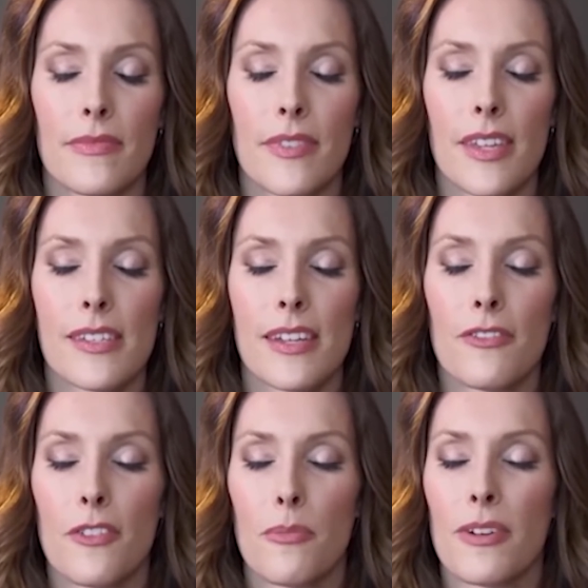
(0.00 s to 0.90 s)
Listening
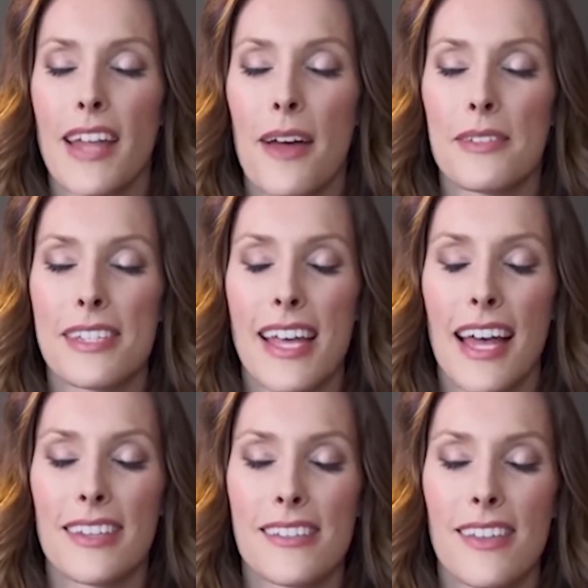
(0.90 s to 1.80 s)
for the pronounced
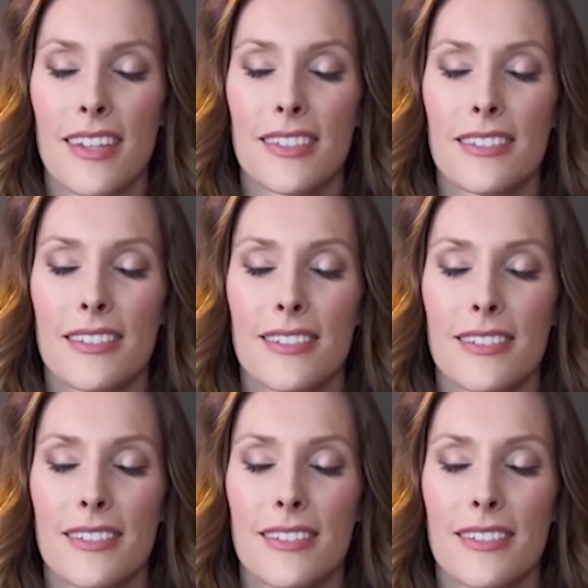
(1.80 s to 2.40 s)
and the subtle.